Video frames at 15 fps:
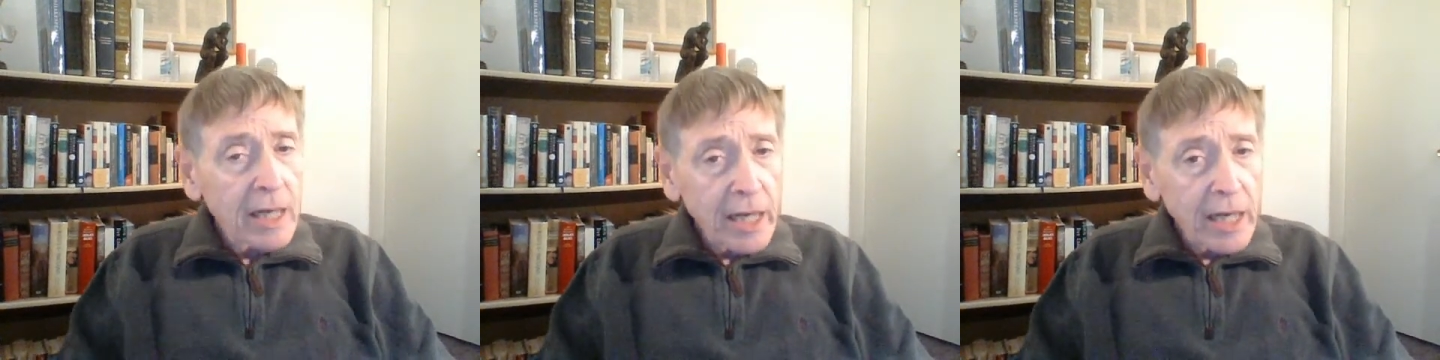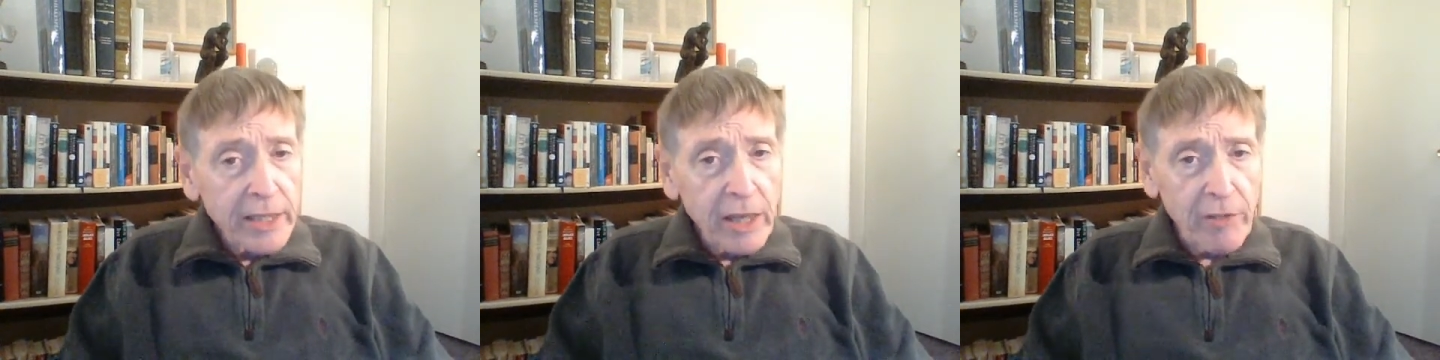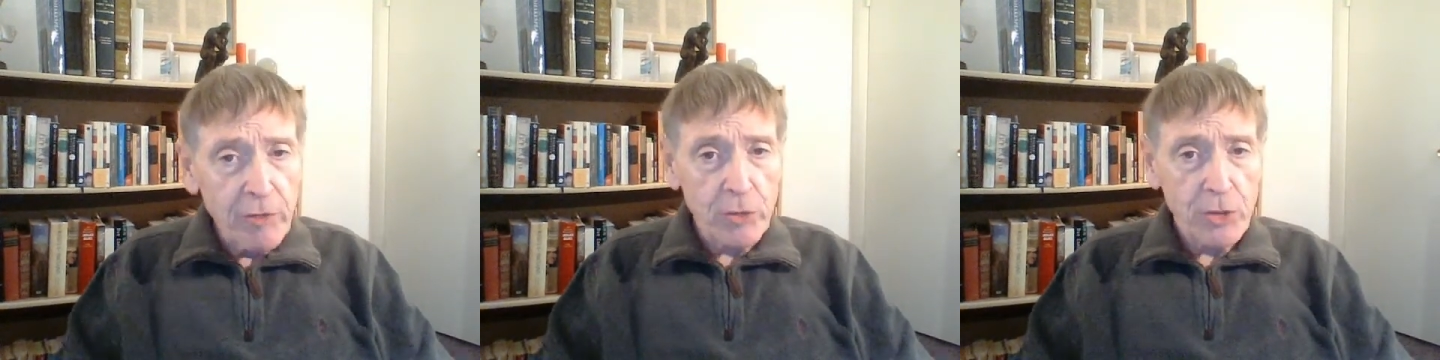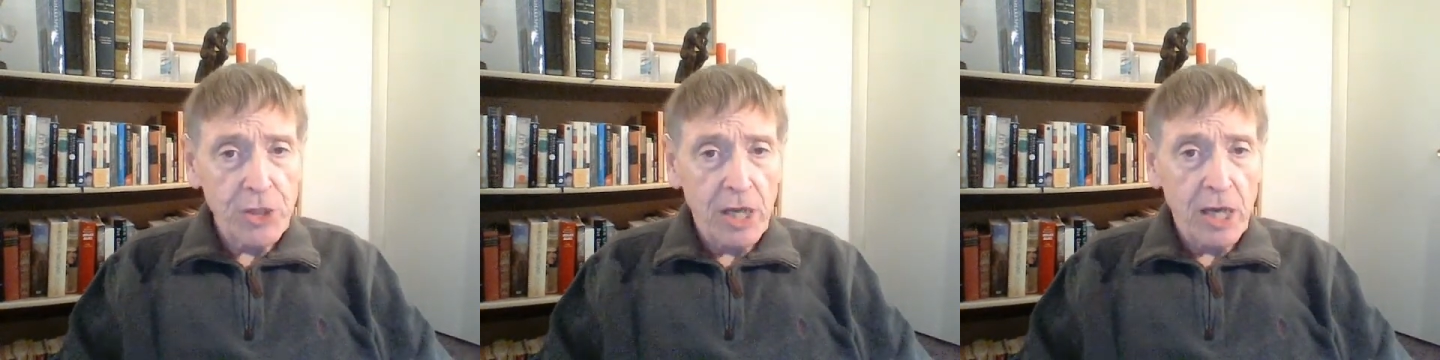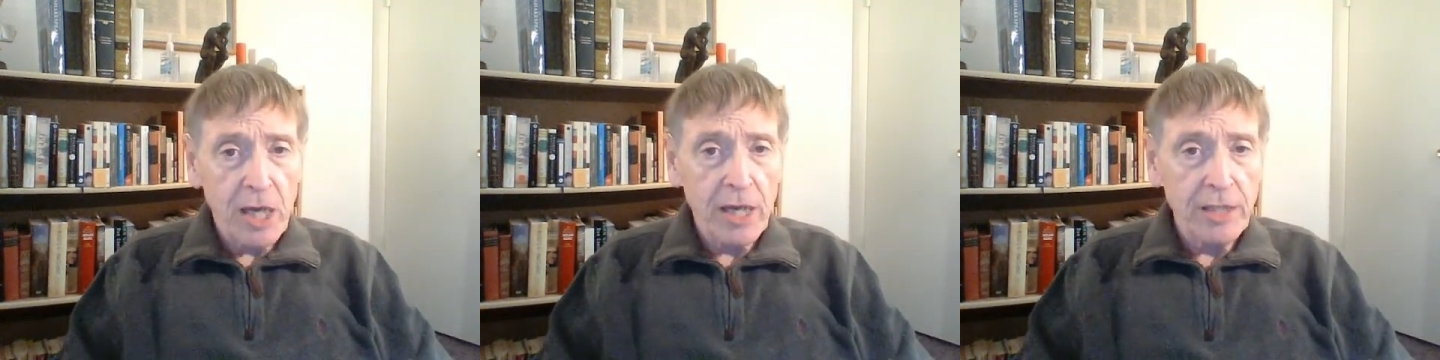another
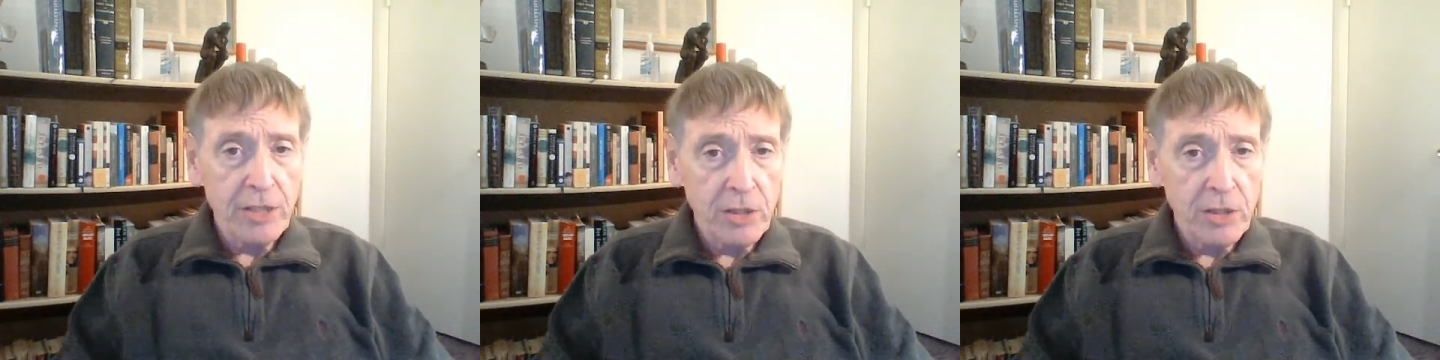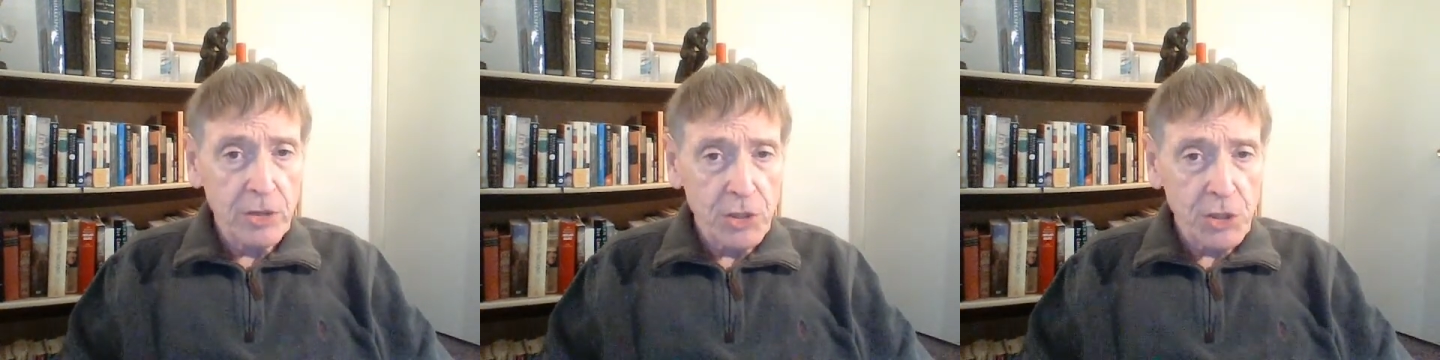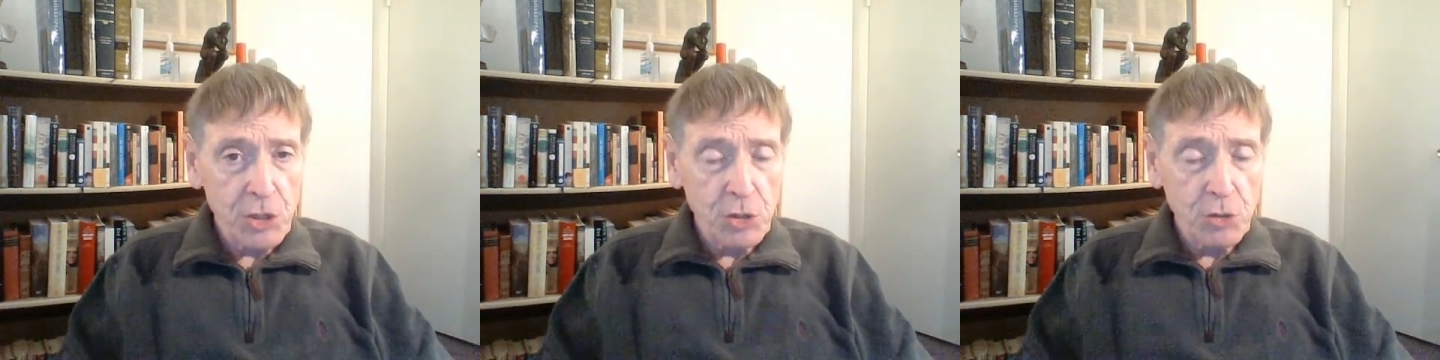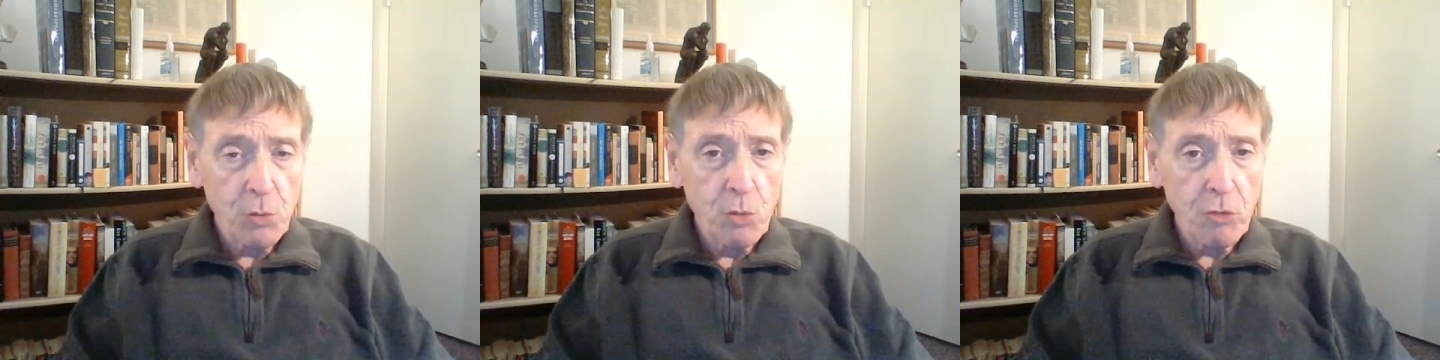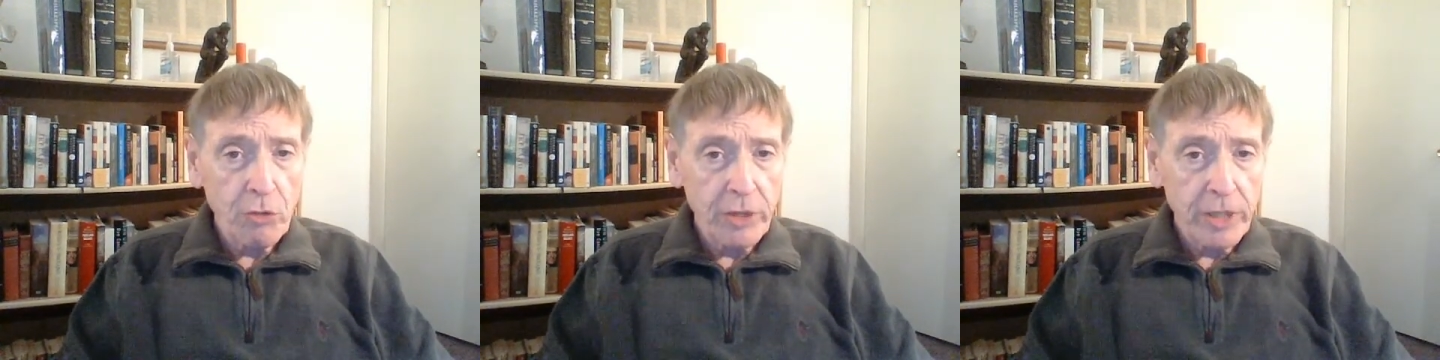side to the
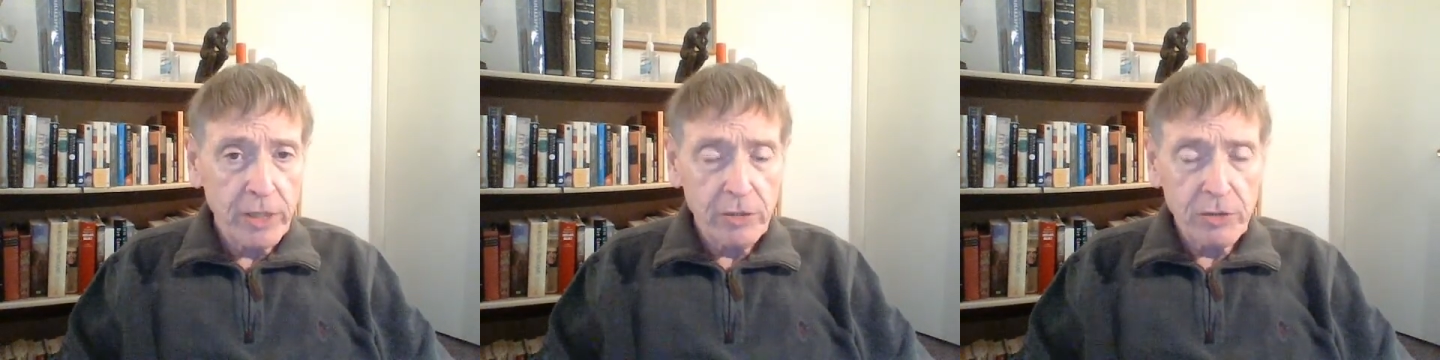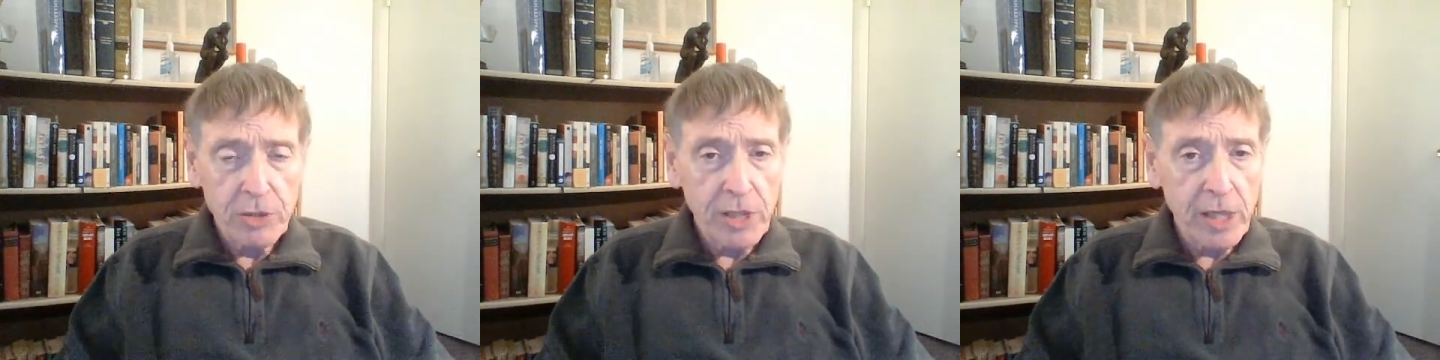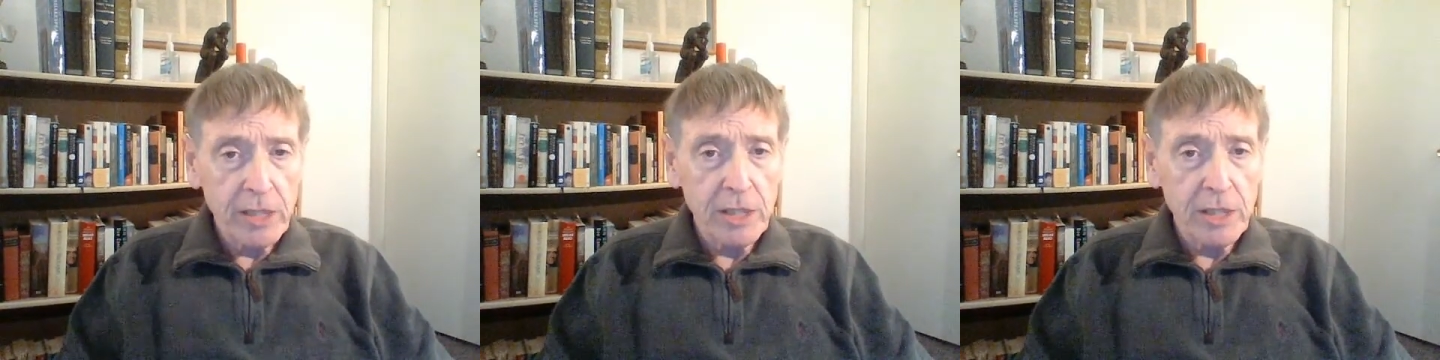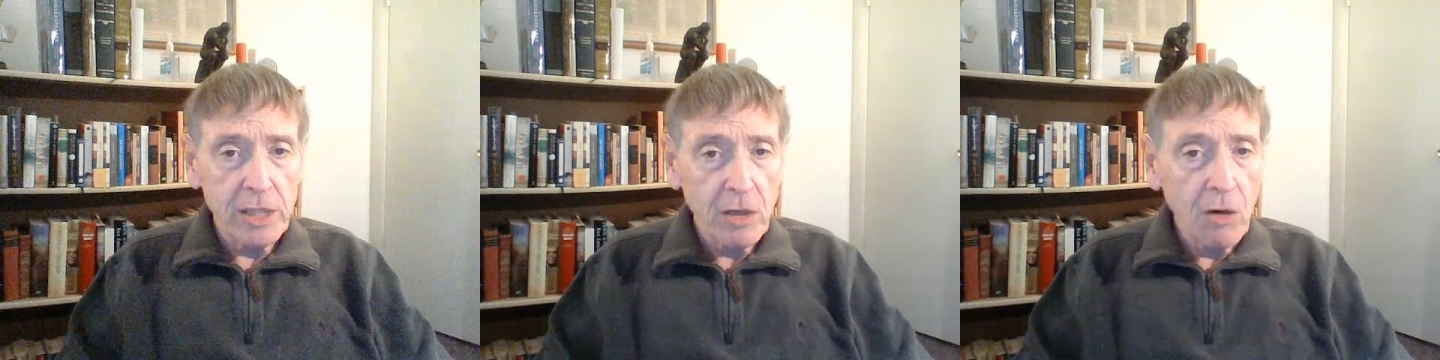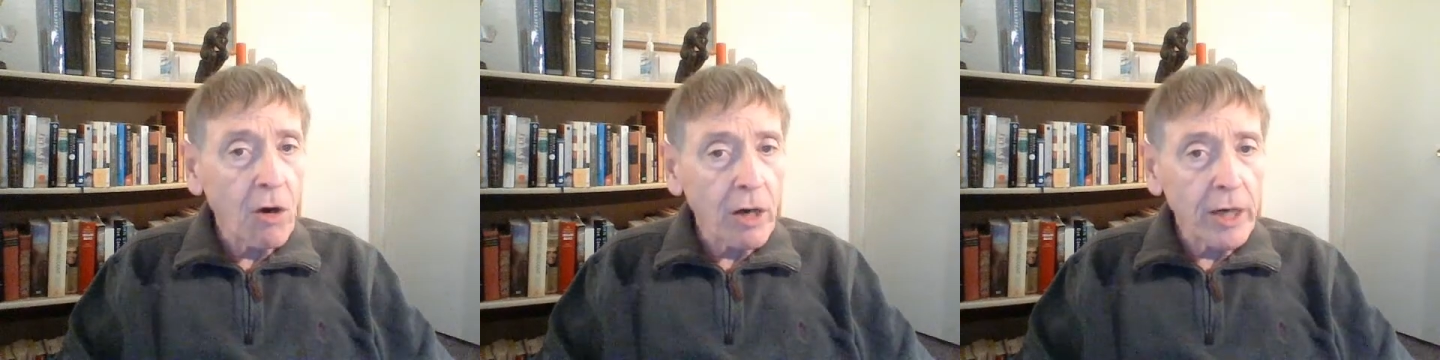story, another side to
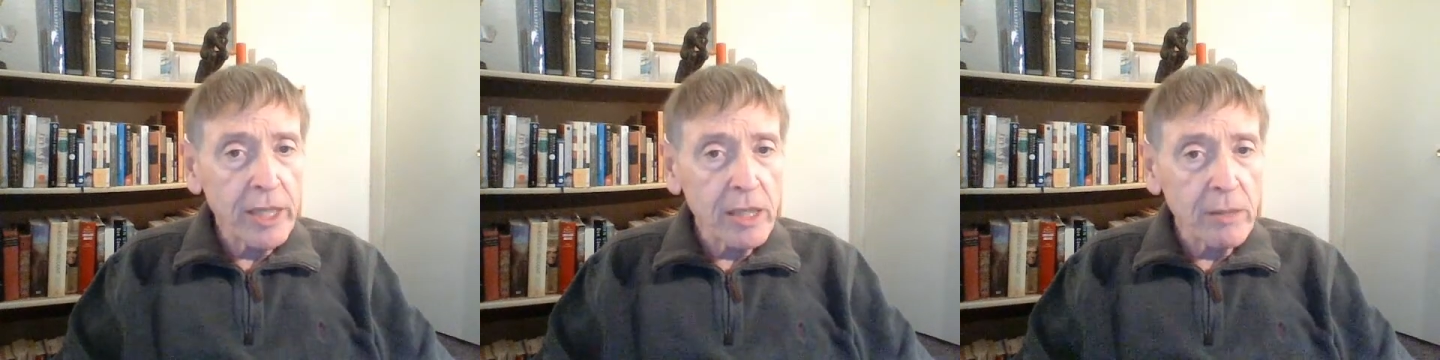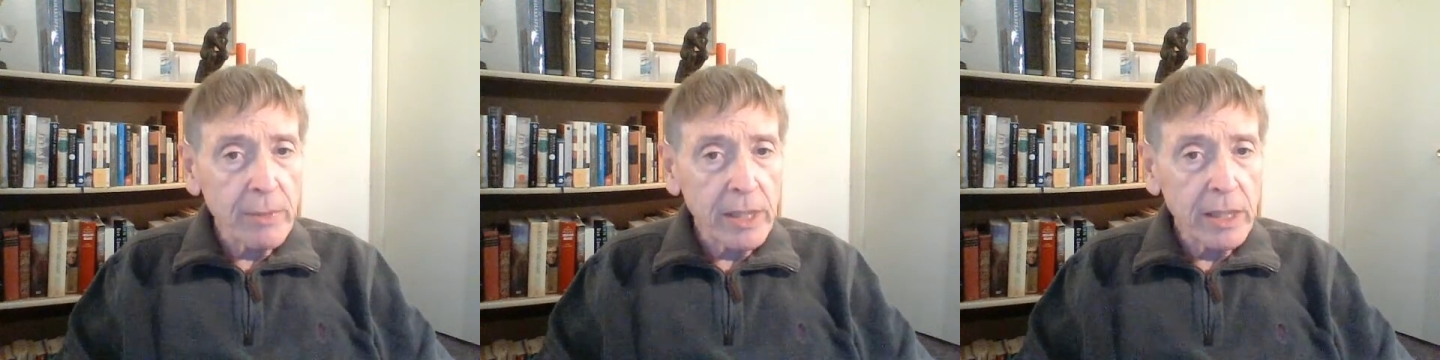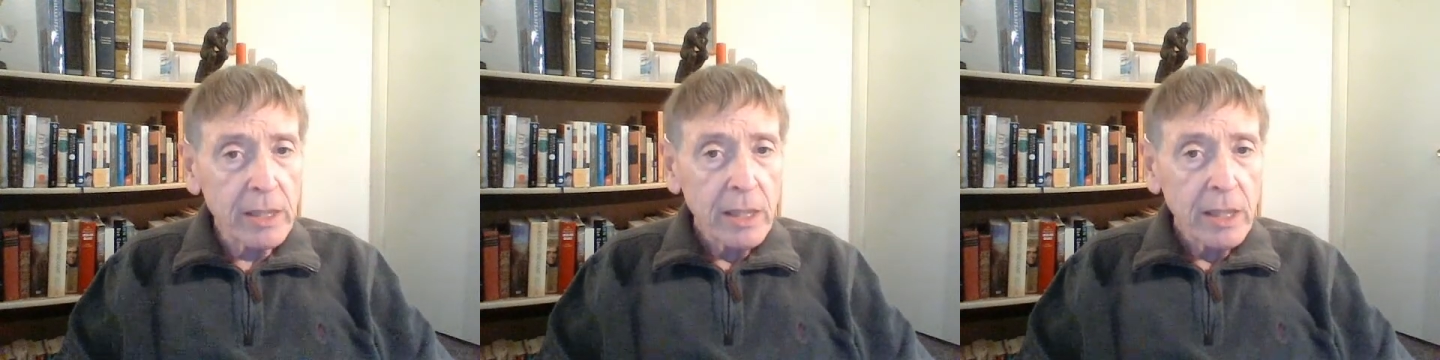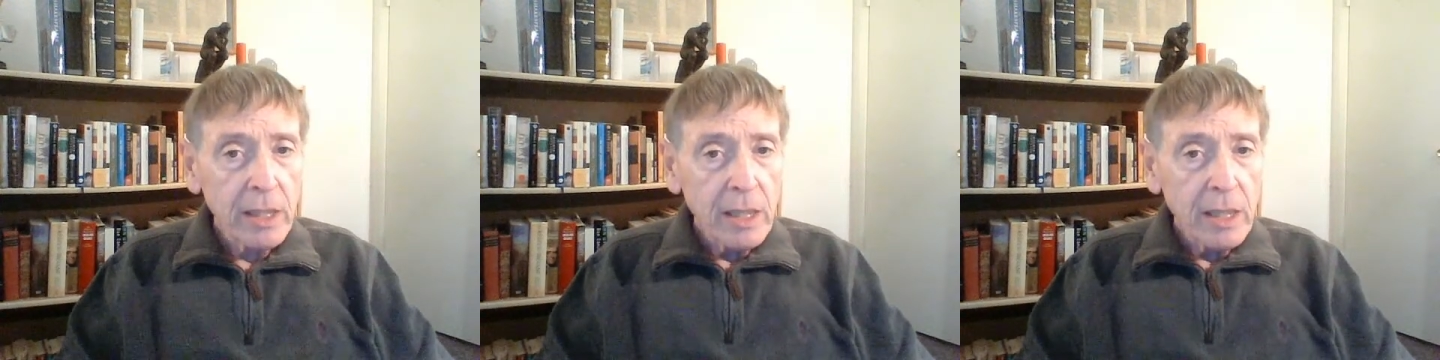the argument,